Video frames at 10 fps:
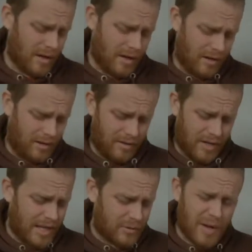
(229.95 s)
The
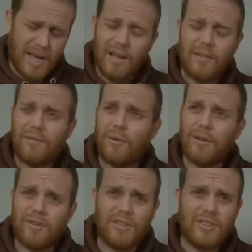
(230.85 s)
next pair,
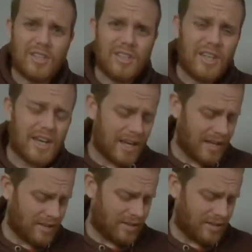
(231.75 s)
460K,